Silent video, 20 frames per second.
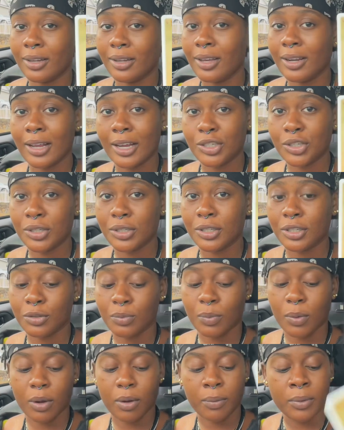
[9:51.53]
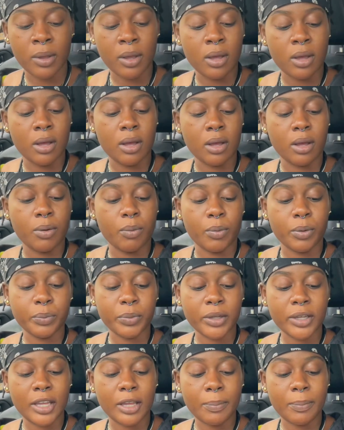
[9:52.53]
connections as well when
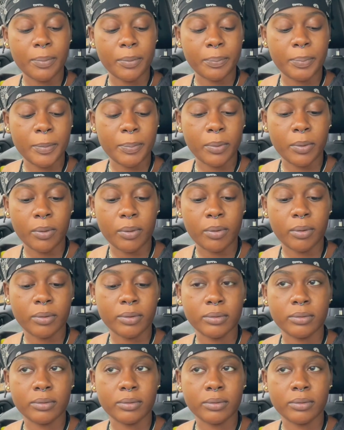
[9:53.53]
we keep people